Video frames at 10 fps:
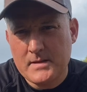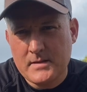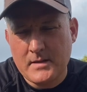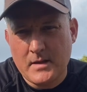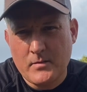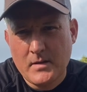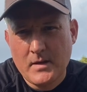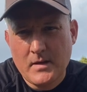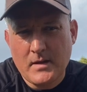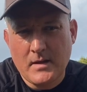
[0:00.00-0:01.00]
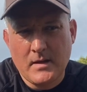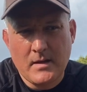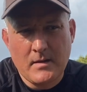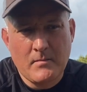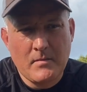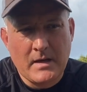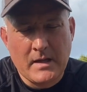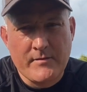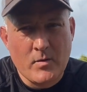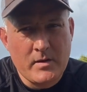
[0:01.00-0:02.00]
you know, and
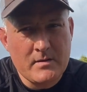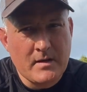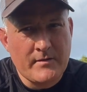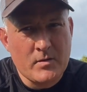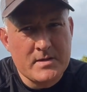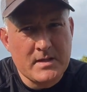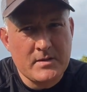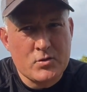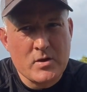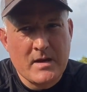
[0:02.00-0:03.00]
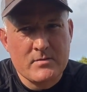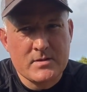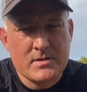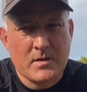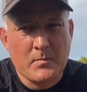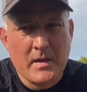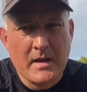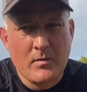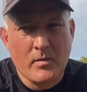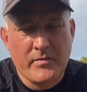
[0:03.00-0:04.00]
I've only seen the trousers to
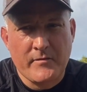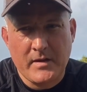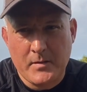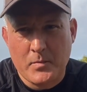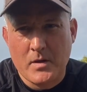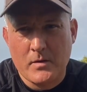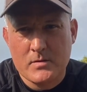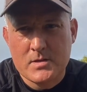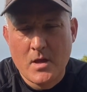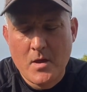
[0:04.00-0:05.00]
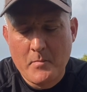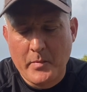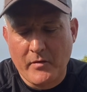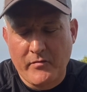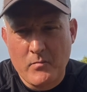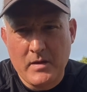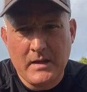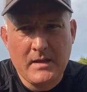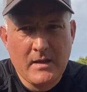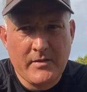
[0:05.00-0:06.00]
compare with the Vida Pros, but for me,
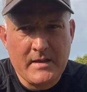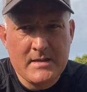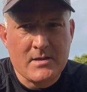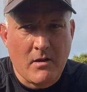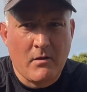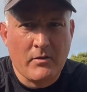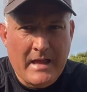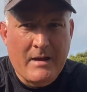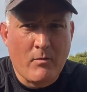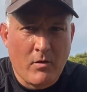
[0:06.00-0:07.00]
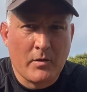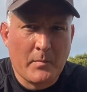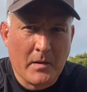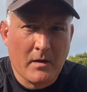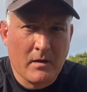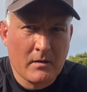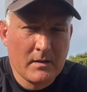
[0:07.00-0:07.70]
these are now on a par